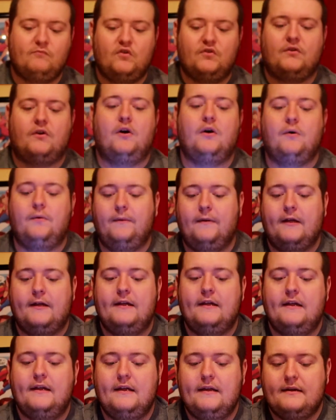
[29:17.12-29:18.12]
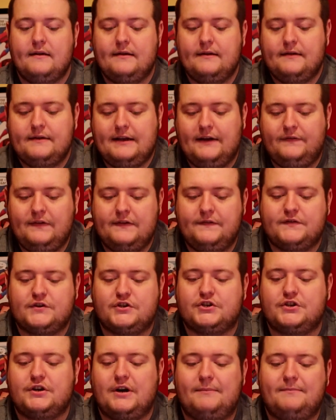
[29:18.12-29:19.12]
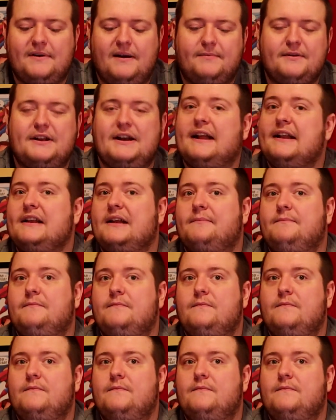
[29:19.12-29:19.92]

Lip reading: So definitely for sure, I'm probably going to end up